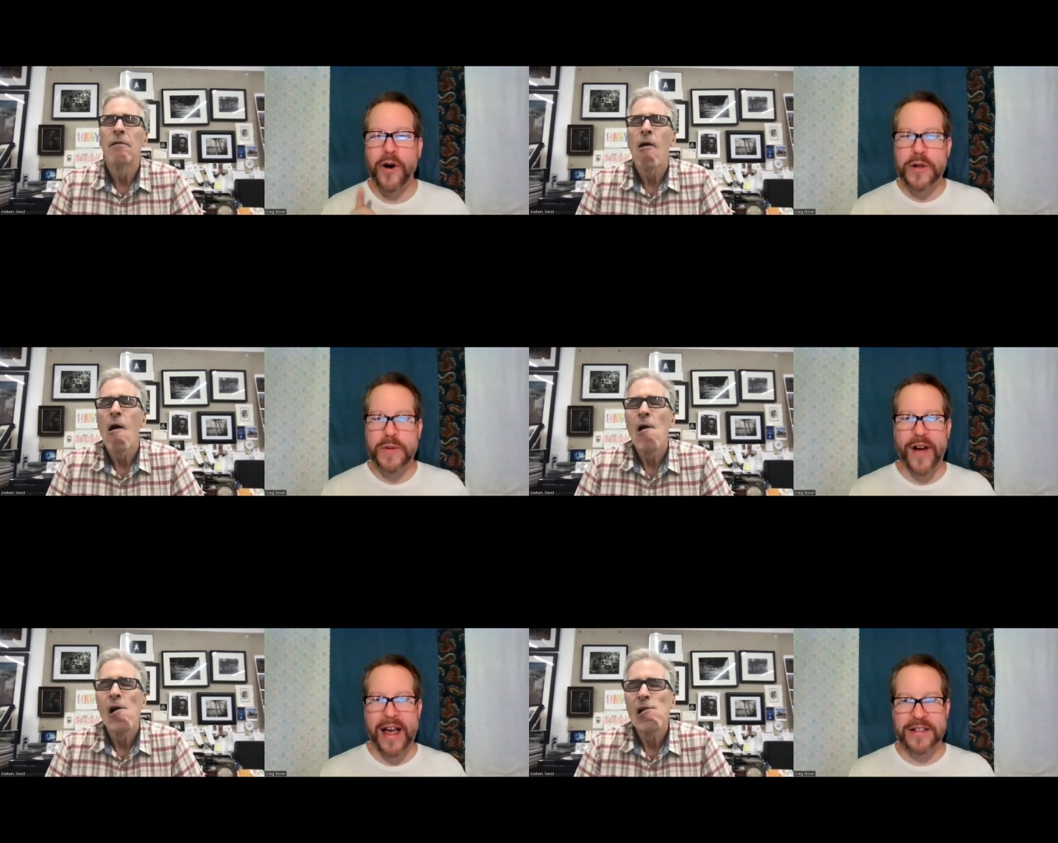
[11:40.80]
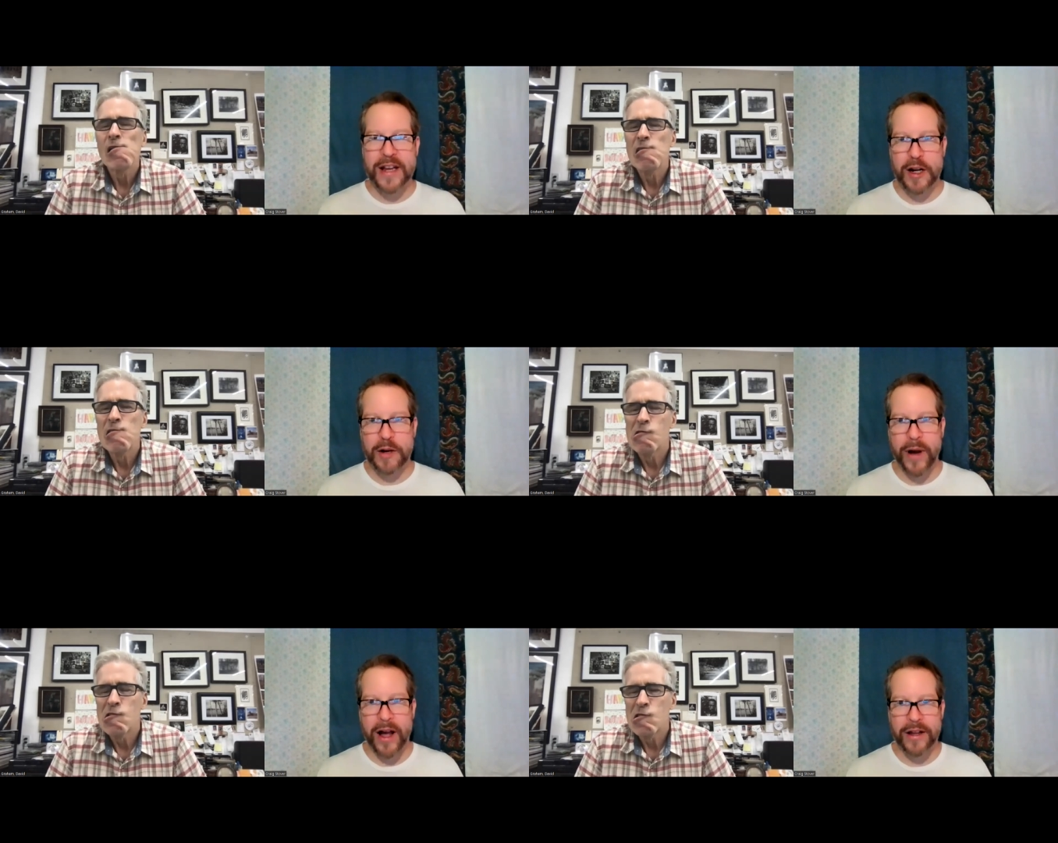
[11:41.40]
Speaker 1: I, have always been
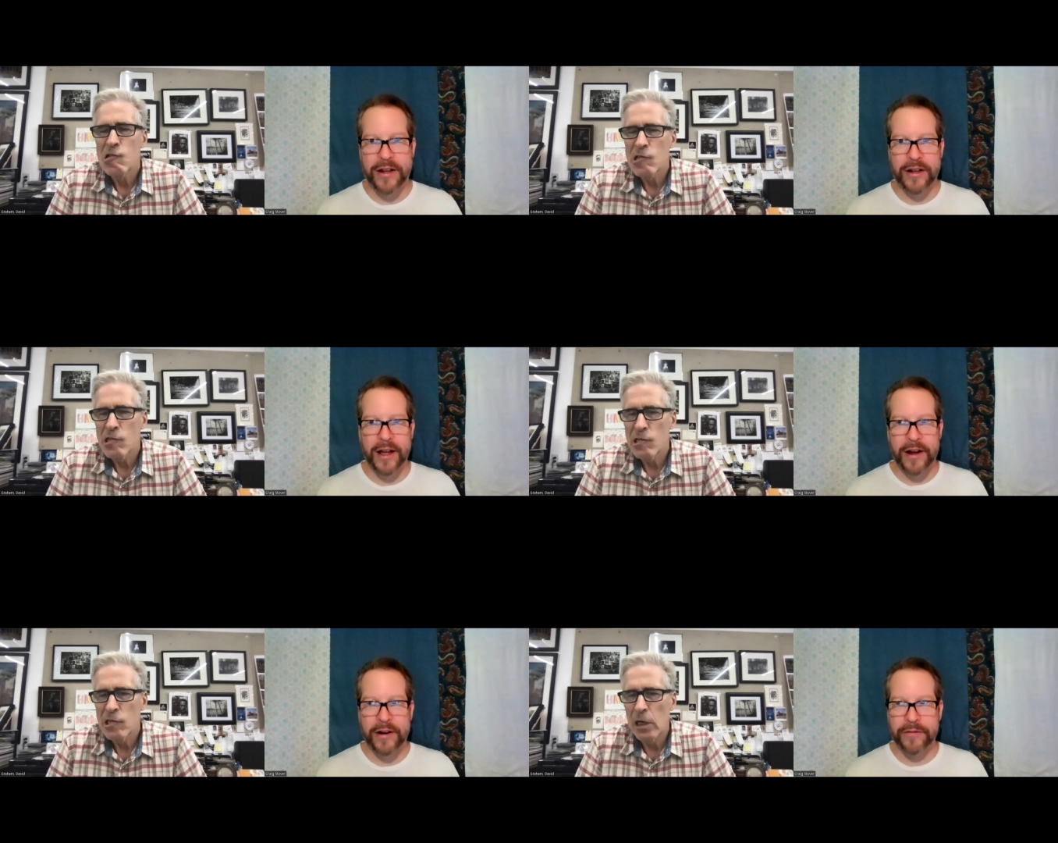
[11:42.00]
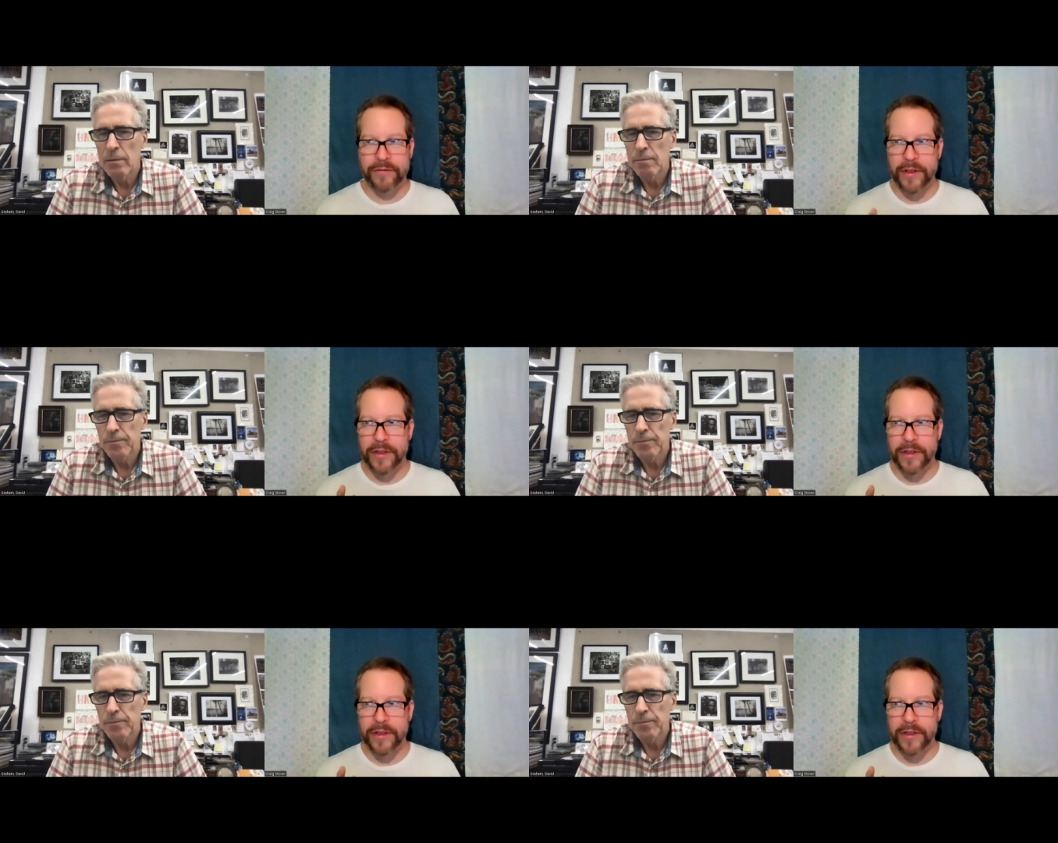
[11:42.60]
fascinated by uh,